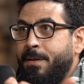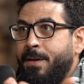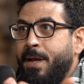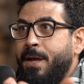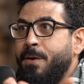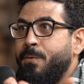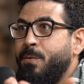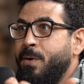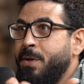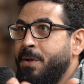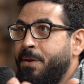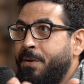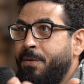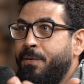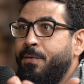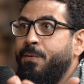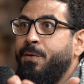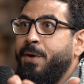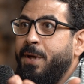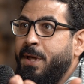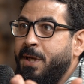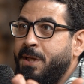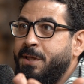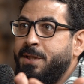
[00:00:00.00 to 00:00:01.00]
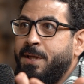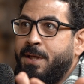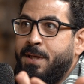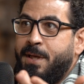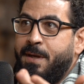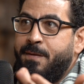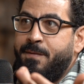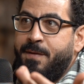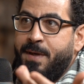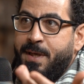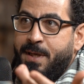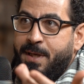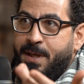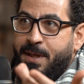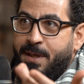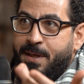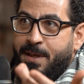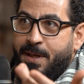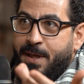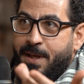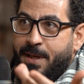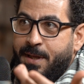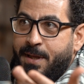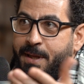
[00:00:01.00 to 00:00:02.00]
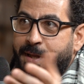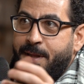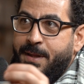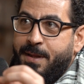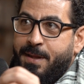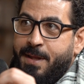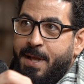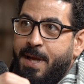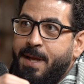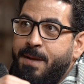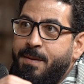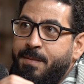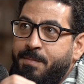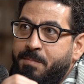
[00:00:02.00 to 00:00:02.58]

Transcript: They went through each and every detail, and they